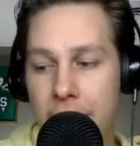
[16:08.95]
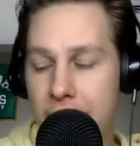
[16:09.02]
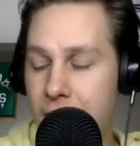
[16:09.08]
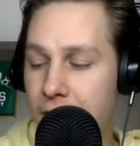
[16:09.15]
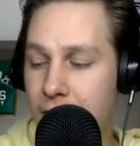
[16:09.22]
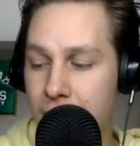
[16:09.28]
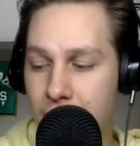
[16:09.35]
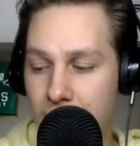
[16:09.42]

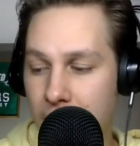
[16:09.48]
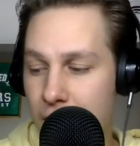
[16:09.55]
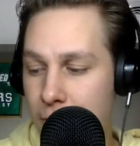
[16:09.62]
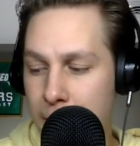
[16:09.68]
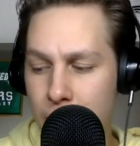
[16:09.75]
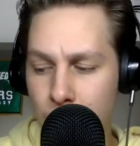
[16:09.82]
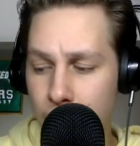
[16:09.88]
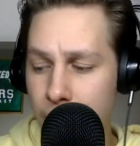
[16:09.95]

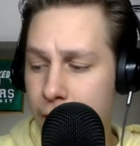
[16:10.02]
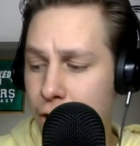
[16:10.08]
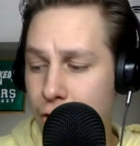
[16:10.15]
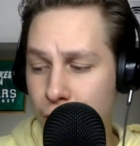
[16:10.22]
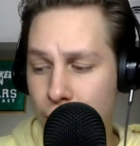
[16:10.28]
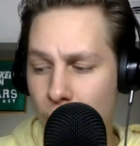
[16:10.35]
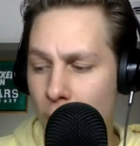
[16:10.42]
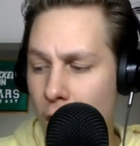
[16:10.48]
has been really
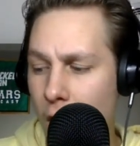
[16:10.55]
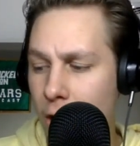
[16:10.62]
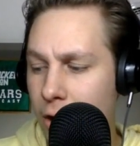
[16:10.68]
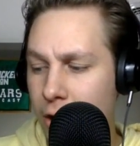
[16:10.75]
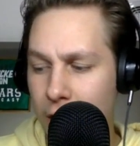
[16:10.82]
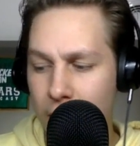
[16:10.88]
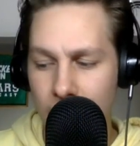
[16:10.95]
strong.